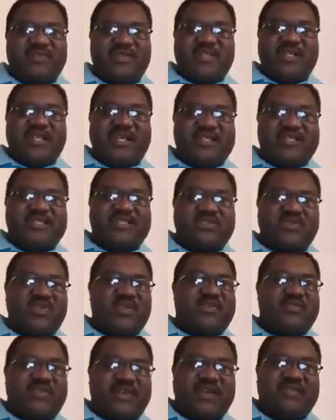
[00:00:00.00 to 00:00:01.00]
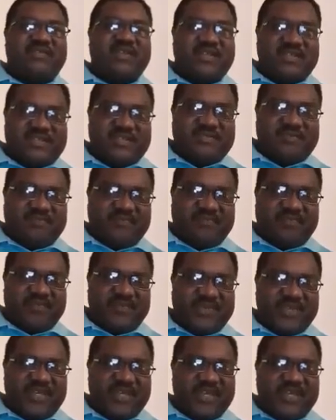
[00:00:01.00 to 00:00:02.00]
for the last 25 years.
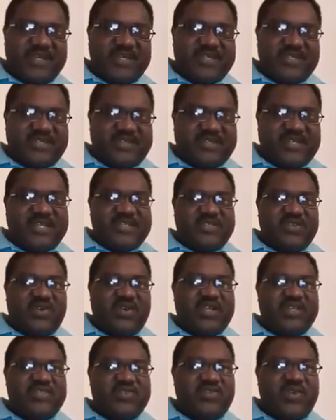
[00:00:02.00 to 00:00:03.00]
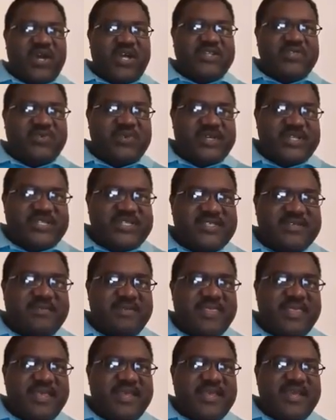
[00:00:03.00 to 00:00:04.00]
Today's college graduates